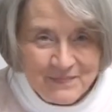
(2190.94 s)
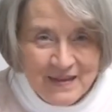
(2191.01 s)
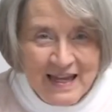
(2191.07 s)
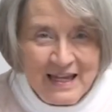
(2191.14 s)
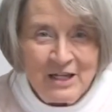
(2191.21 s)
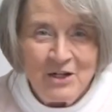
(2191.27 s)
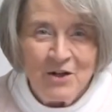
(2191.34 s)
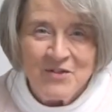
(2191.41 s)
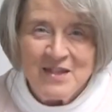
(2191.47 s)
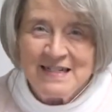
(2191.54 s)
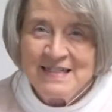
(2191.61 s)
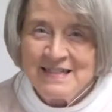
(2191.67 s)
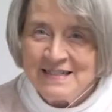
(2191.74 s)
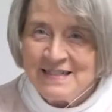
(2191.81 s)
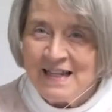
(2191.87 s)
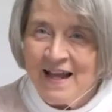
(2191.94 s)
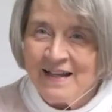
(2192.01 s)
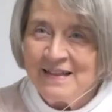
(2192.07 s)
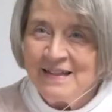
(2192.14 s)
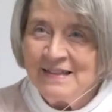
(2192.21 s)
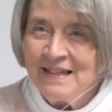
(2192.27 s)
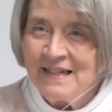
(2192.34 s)
You know, this is like
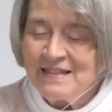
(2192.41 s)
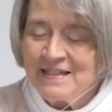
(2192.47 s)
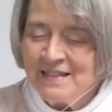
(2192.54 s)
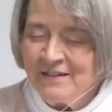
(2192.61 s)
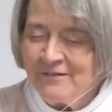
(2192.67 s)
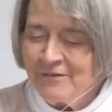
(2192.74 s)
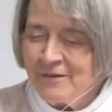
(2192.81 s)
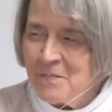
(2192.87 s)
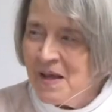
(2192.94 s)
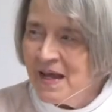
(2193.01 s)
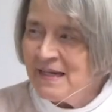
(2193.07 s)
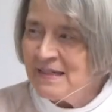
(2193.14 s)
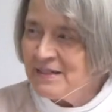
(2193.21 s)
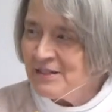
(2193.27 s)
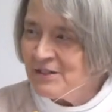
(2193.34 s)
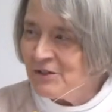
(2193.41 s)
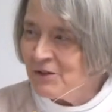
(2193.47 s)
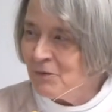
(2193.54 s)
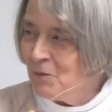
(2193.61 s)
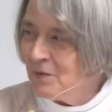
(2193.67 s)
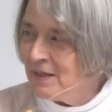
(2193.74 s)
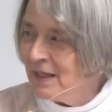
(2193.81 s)
the lesson from Esther
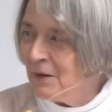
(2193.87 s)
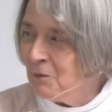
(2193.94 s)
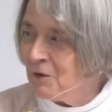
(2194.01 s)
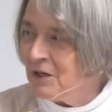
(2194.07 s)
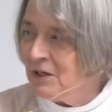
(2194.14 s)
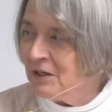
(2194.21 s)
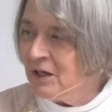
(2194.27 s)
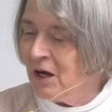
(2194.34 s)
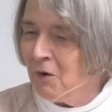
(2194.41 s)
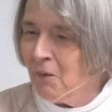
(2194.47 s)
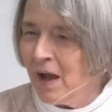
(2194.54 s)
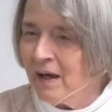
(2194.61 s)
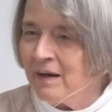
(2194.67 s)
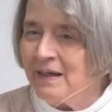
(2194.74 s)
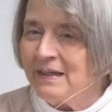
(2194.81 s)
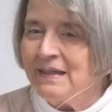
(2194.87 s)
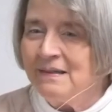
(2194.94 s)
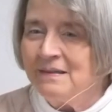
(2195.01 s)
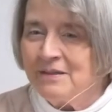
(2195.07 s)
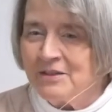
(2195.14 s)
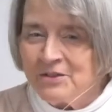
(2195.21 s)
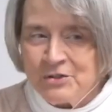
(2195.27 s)
when they were going to go out and
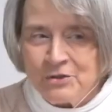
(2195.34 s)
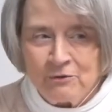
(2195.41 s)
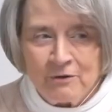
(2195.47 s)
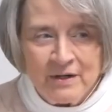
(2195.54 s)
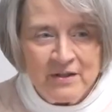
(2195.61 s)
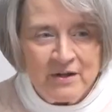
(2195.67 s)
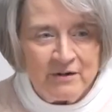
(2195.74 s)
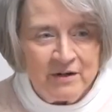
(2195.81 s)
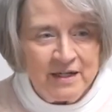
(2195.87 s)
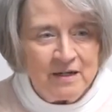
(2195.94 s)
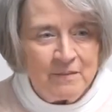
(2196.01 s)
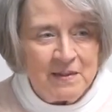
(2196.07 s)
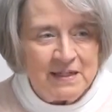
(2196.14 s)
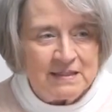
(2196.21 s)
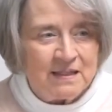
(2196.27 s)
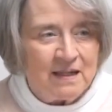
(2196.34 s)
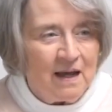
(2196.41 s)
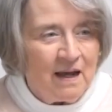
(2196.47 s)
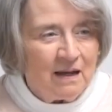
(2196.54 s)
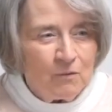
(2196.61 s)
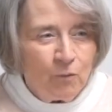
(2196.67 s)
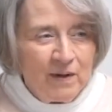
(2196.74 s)
destroy their enemies.
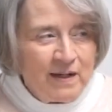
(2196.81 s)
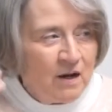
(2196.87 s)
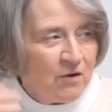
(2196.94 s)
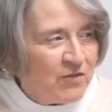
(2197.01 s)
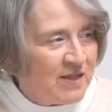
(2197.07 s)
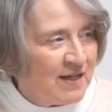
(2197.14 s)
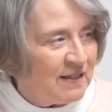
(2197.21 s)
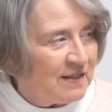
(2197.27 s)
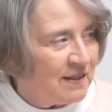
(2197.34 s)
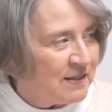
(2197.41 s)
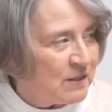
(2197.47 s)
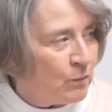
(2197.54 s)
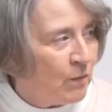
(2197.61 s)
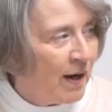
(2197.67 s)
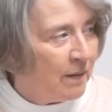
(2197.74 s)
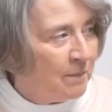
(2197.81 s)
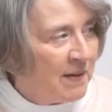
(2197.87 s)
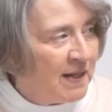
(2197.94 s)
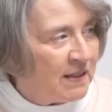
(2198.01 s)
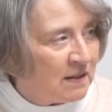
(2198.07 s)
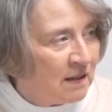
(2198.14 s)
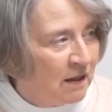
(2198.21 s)
We don't think this way.
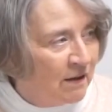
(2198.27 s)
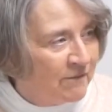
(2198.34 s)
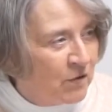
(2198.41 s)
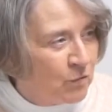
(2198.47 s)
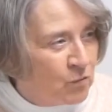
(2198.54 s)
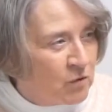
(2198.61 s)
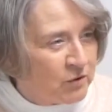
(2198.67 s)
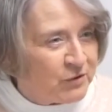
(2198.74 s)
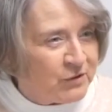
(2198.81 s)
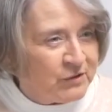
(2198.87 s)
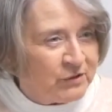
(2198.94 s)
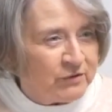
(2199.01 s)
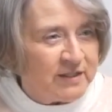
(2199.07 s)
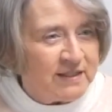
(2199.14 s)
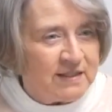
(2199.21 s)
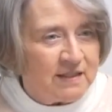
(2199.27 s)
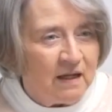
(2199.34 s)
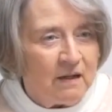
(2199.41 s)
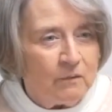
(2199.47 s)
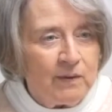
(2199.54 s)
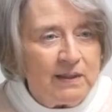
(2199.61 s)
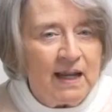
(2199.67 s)
Men love the war stories.
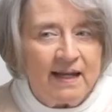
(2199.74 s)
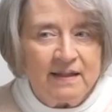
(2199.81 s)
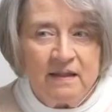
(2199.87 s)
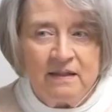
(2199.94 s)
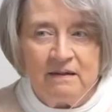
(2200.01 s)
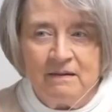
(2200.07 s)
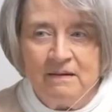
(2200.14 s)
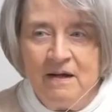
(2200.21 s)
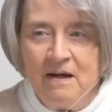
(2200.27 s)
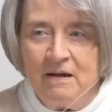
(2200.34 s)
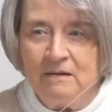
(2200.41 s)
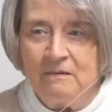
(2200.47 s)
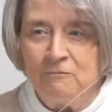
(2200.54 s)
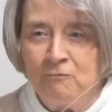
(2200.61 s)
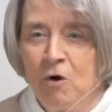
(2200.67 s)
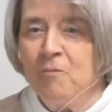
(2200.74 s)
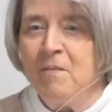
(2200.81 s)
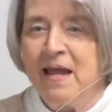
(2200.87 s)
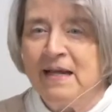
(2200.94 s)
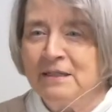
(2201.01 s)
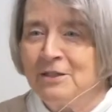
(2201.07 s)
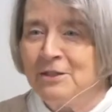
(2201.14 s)
We like the
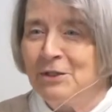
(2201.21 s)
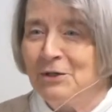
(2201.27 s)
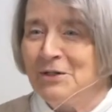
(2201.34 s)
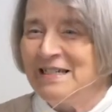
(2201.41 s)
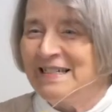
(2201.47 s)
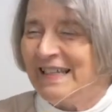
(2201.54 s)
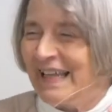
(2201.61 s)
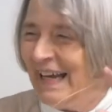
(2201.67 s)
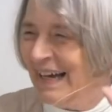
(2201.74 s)
romance stories.